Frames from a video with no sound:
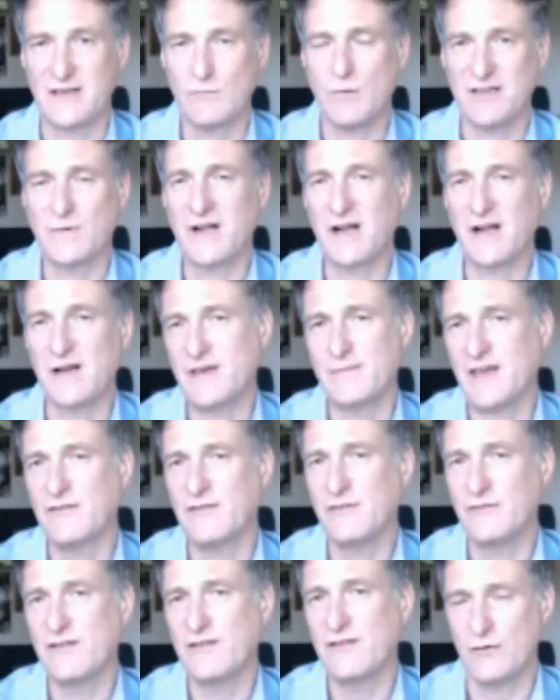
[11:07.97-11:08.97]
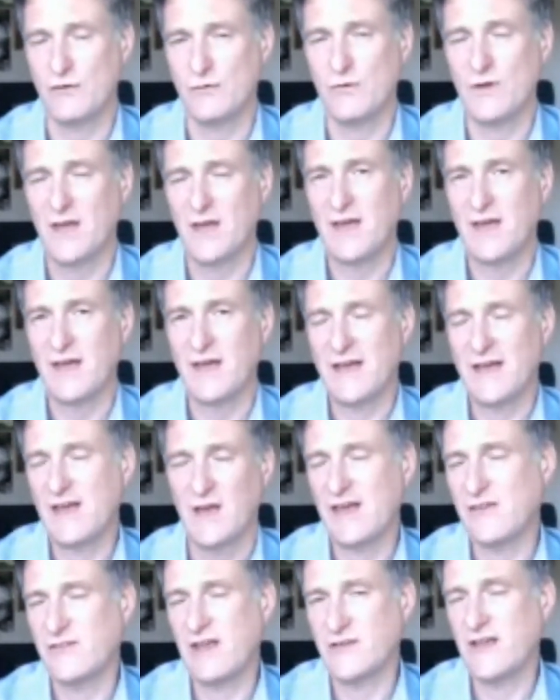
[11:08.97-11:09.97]
And what we're coming into
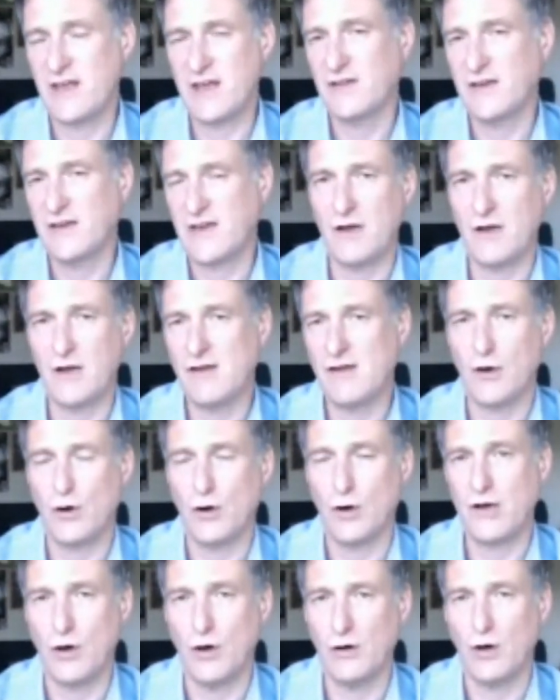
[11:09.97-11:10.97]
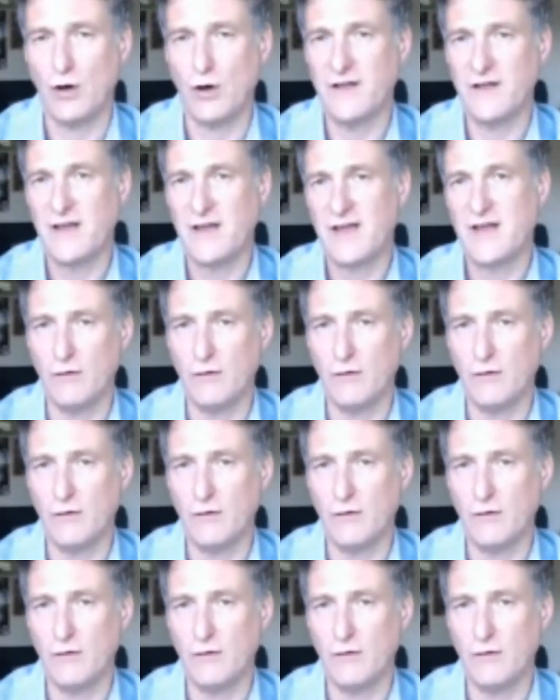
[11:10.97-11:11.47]
is an era of